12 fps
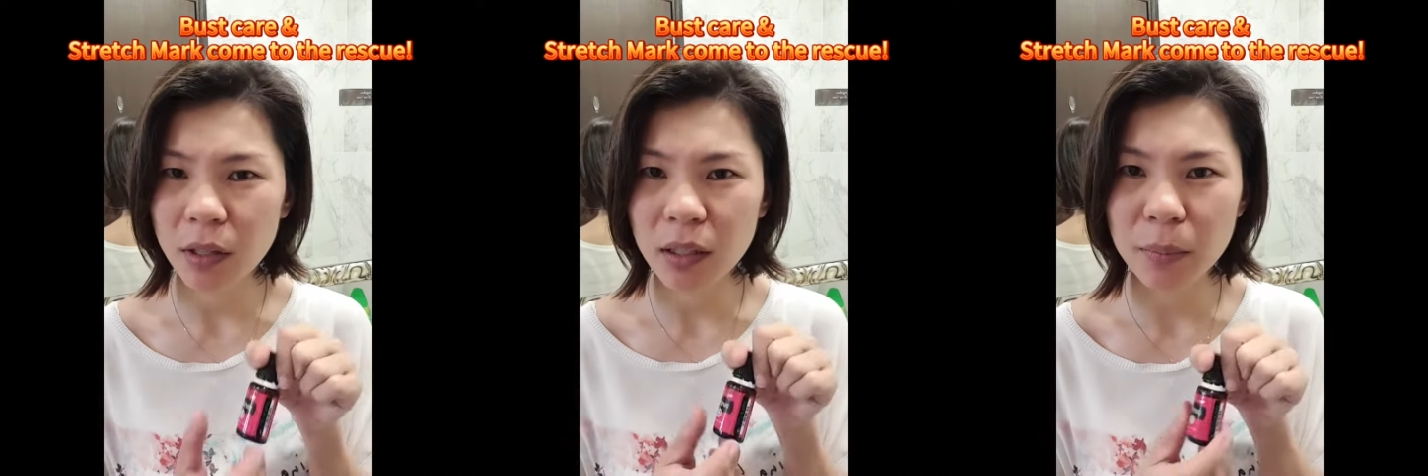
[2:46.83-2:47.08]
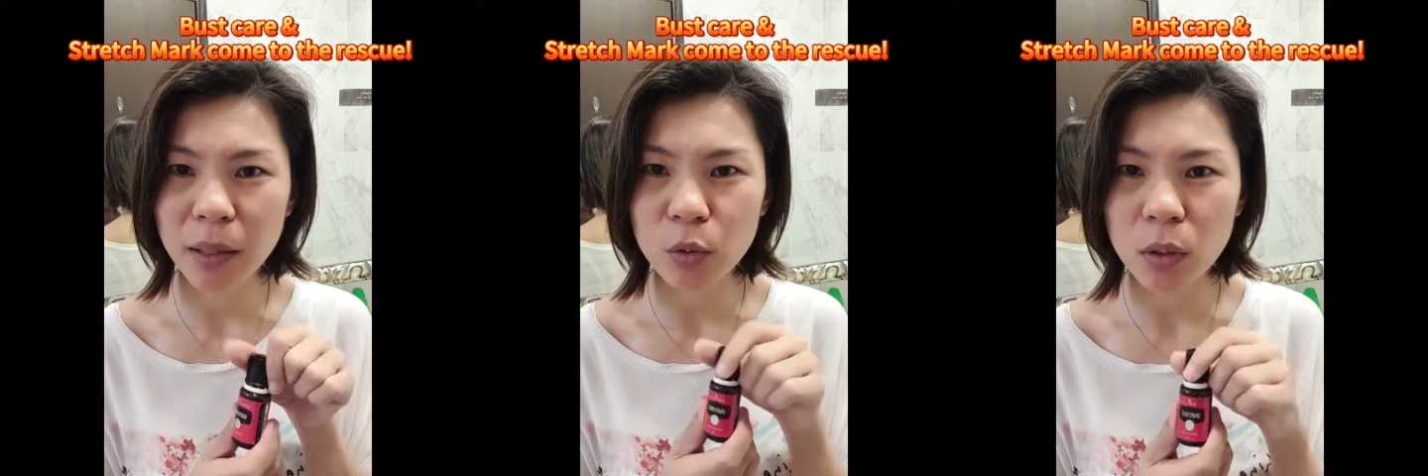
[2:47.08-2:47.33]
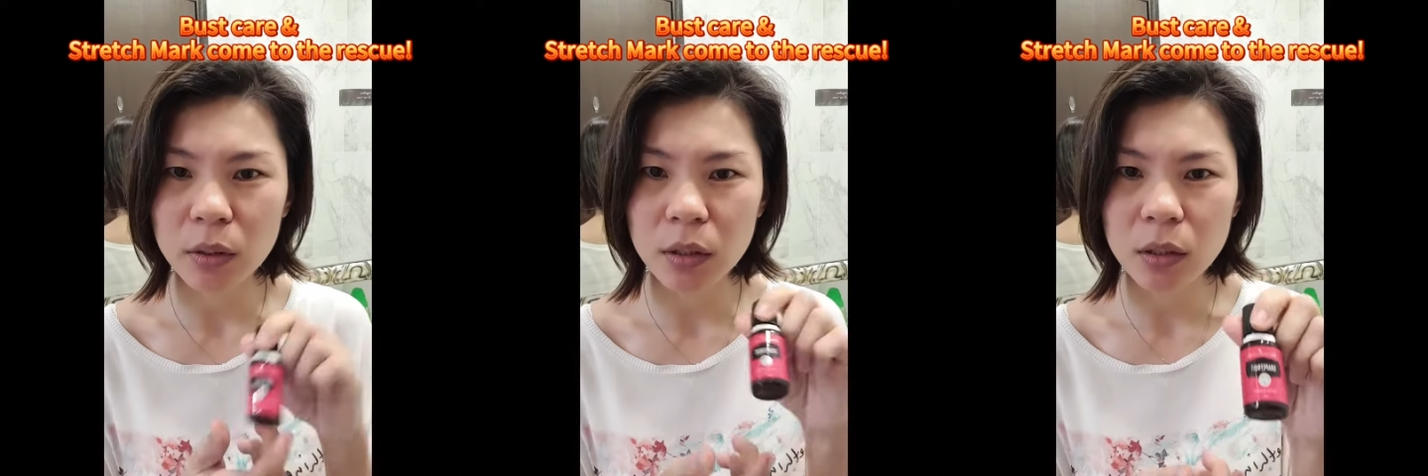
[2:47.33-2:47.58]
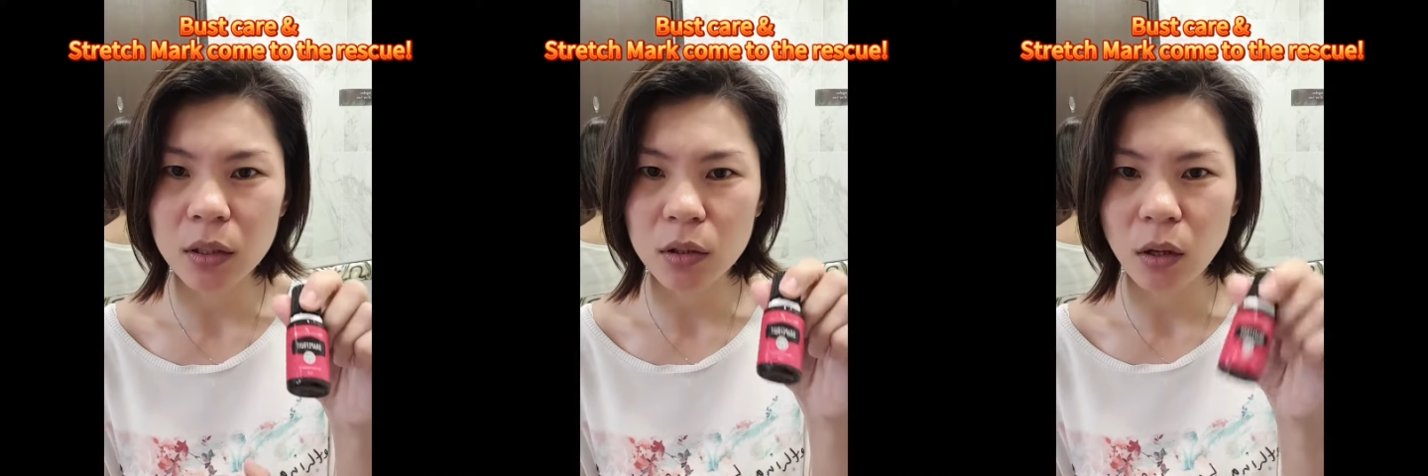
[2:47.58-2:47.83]
I think about 20
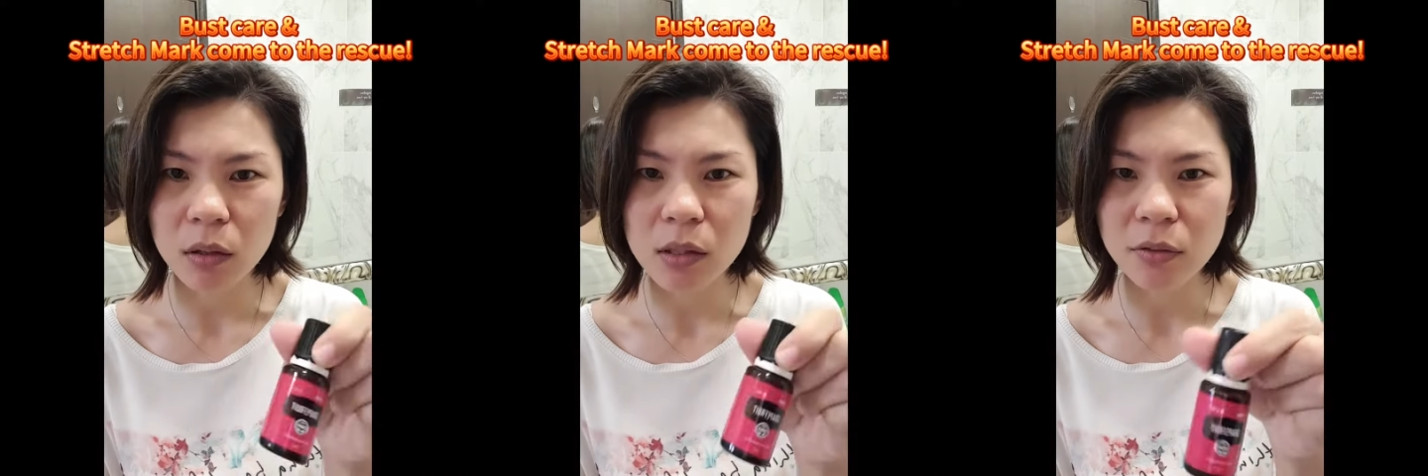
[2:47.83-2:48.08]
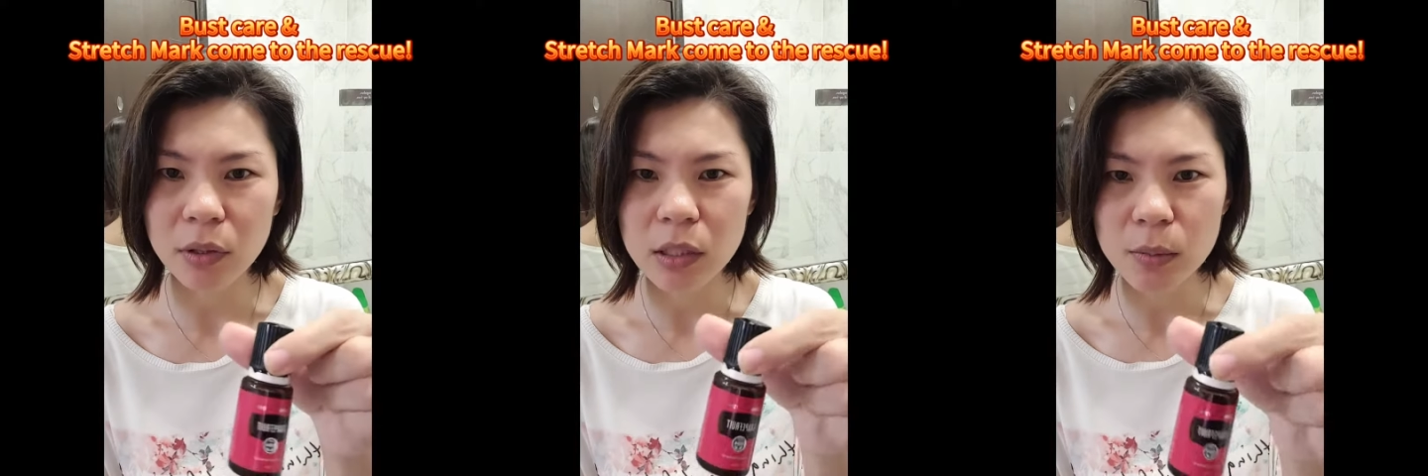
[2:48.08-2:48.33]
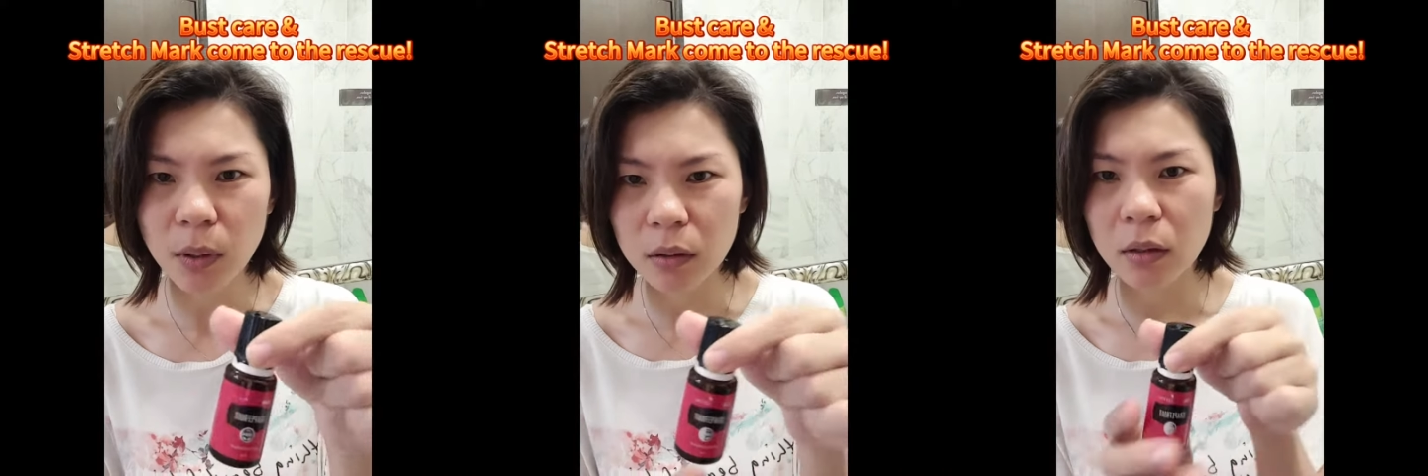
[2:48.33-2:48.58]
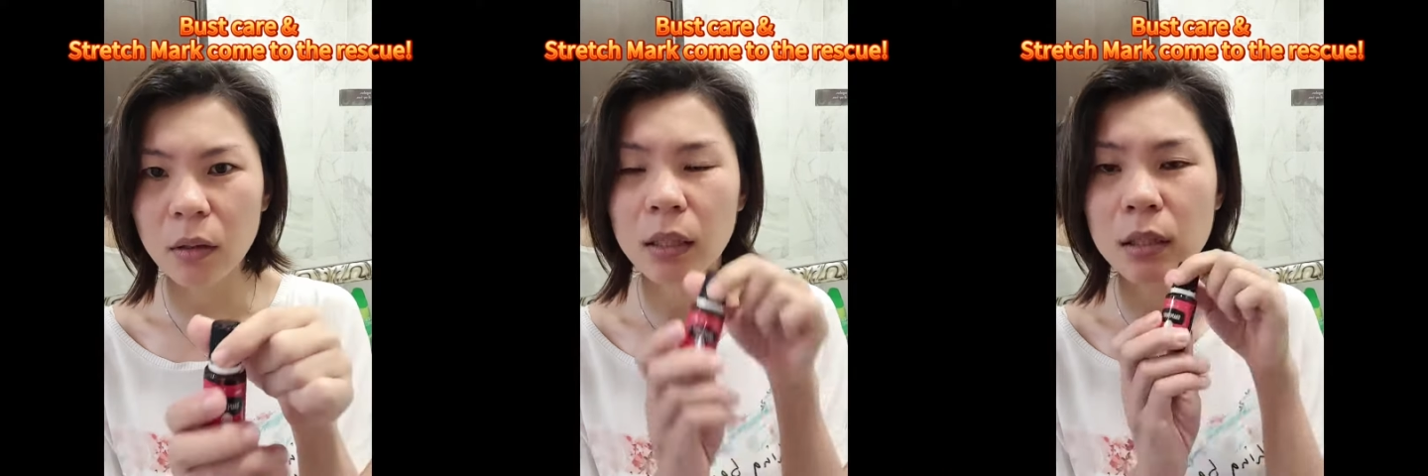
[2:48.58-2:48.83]
$30 for this bottle